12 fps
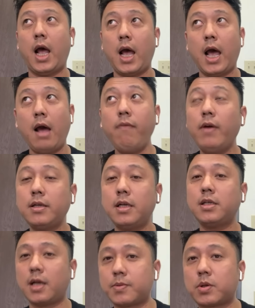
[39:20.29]
FSA
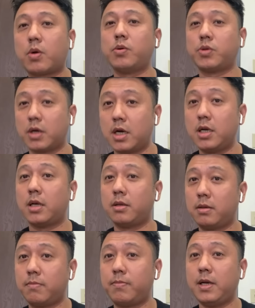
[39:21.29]
subscription gonna
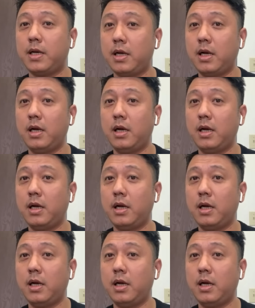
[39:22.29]
be